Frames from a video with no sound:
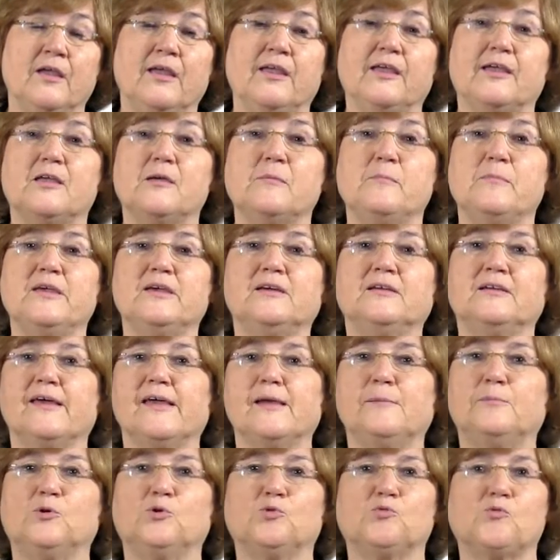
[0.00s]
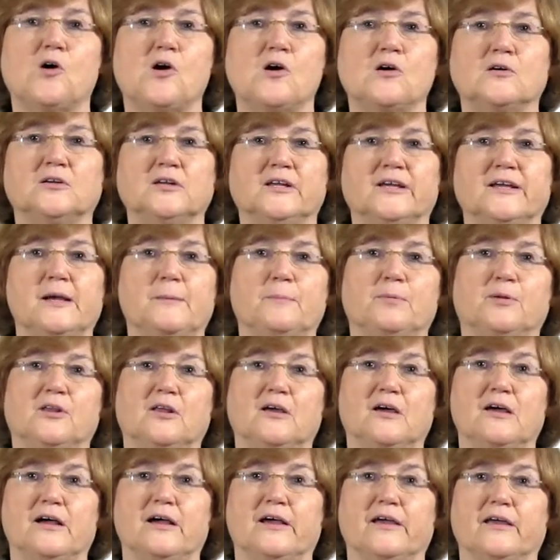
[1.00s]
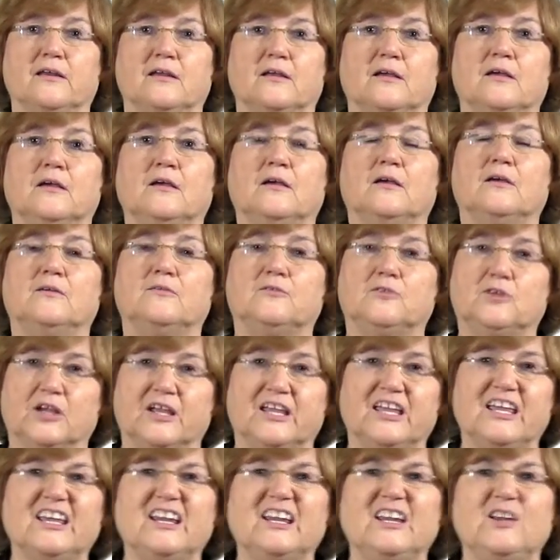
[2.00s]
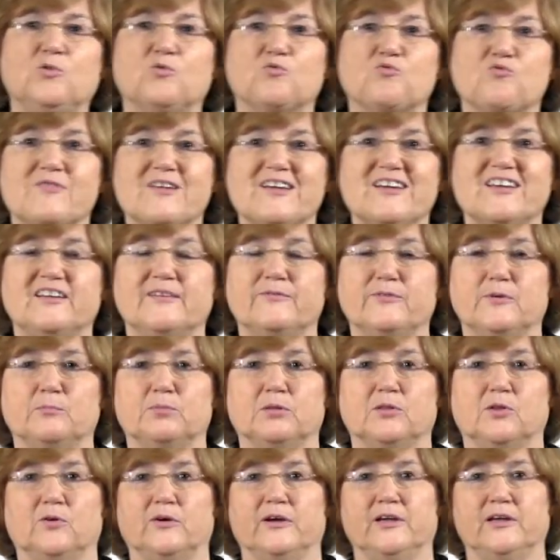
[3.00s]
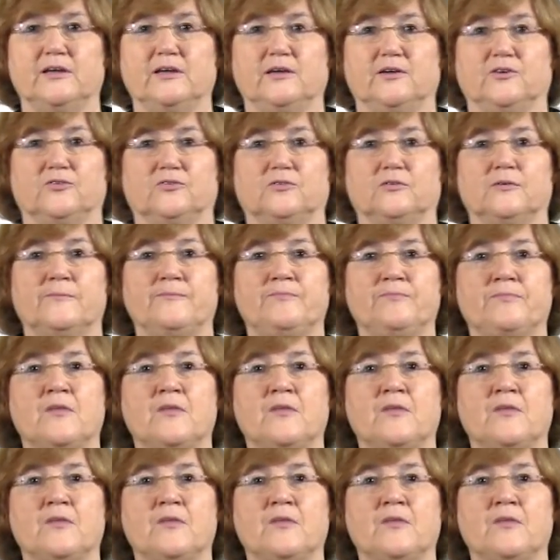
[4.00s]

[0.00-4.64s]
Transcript: It can be a label wrongly applied to getting rid of employees.